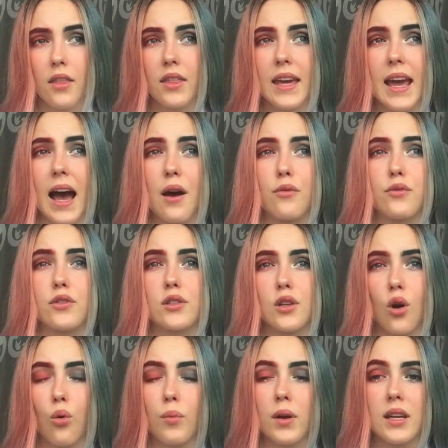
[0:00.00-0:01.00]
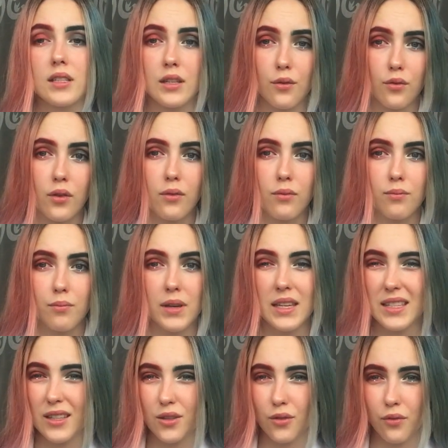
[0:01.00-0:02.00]
They have so many different
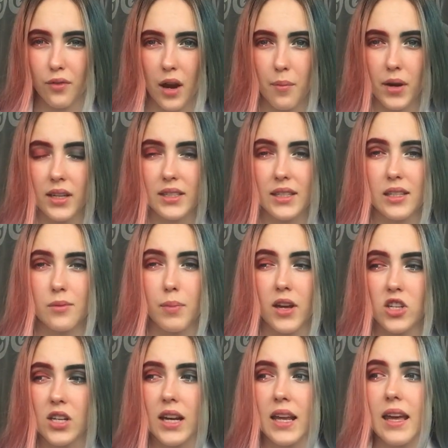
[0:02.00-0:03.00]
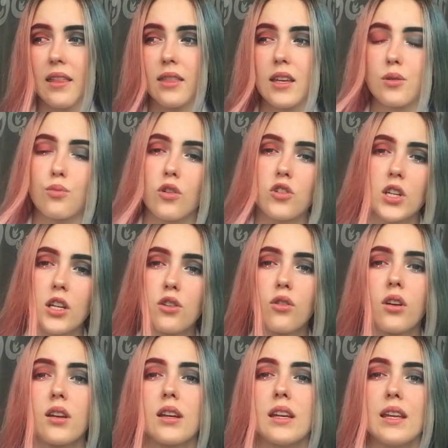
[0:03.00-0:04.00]
pieces of fabrics, especially in this project. You're
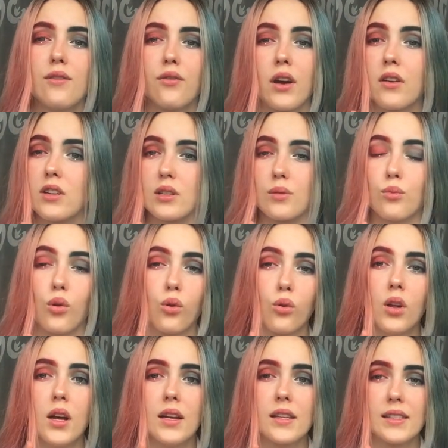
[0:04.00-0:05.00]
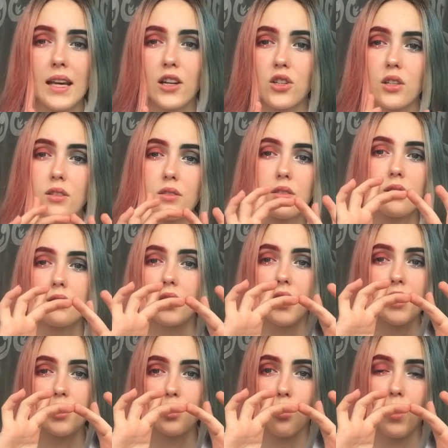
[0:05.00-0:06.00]
going to need very small sections,
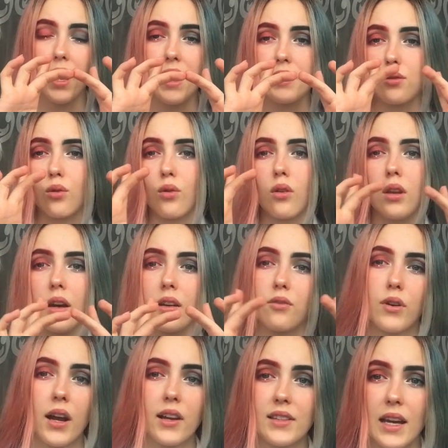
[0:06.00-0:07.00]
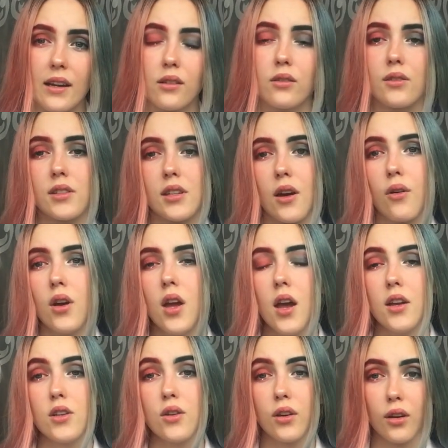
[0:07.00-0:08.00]
tiny squares or like rectangles, so
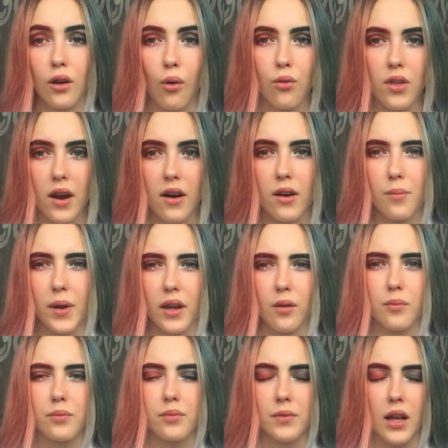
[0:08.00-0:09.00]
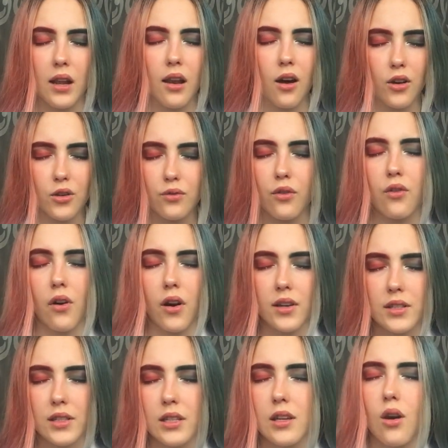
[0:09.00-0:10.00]
you can go there and pick up a large
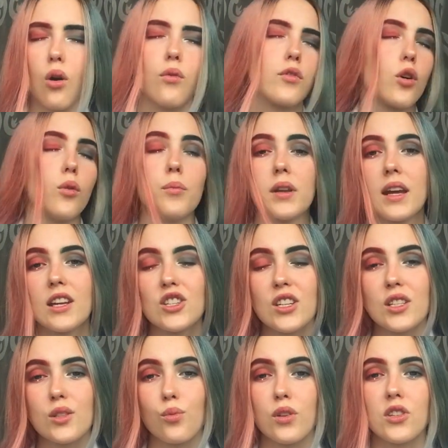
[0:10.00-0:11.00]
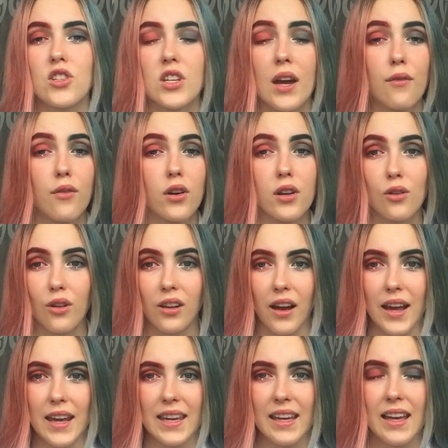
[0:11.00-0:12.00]
variety of combinations, whichever you
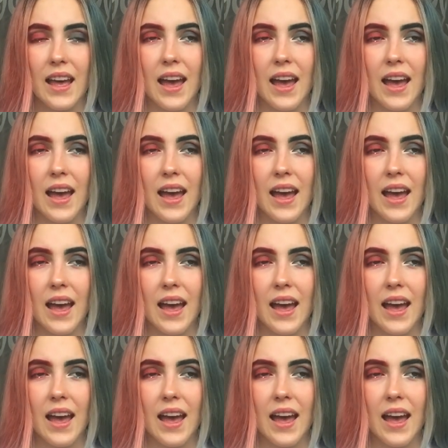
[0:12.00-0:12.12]
like,